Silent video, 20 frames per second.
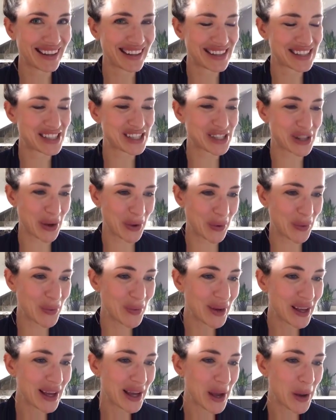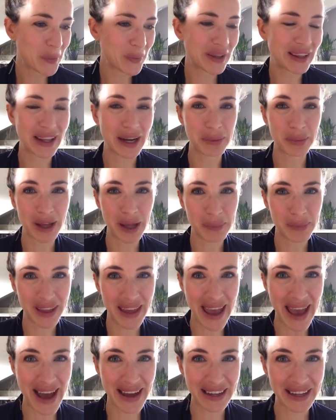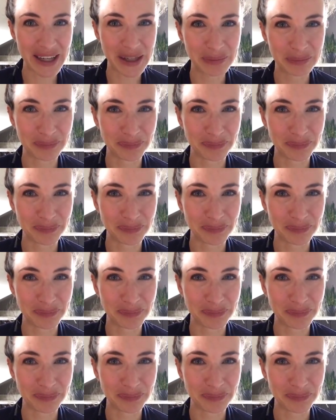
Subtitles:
So we let him keep the candy.